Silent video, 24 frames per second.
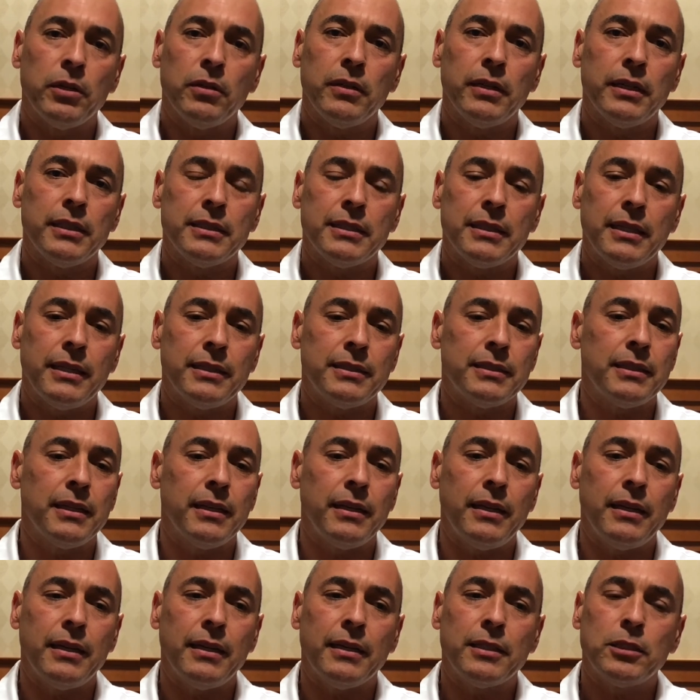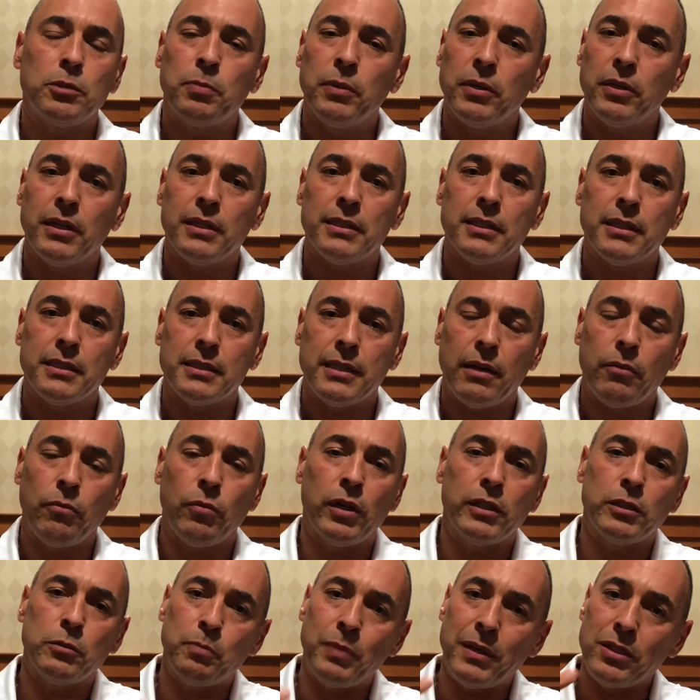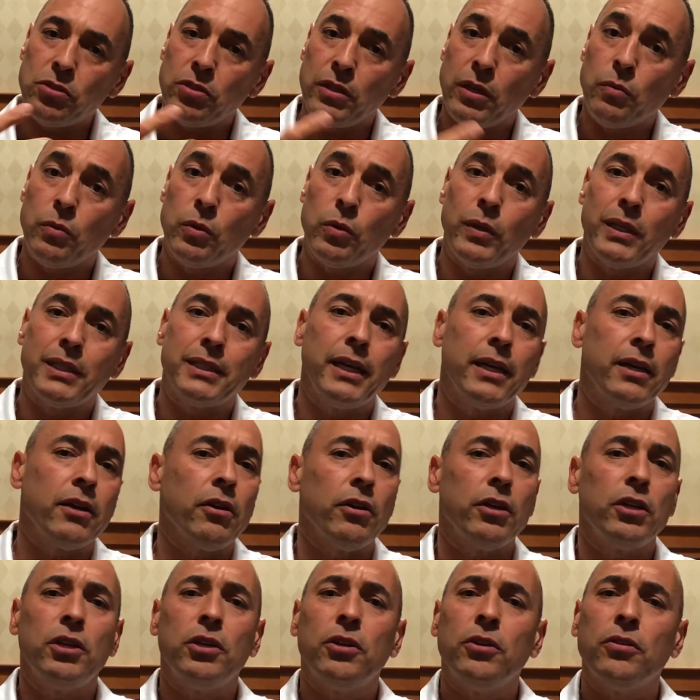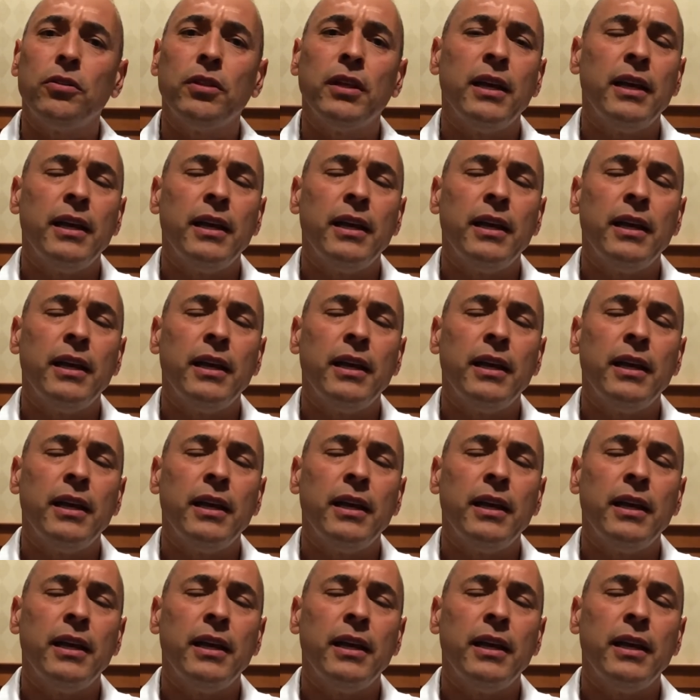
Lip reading: It experiences that way, especially when we take our youth,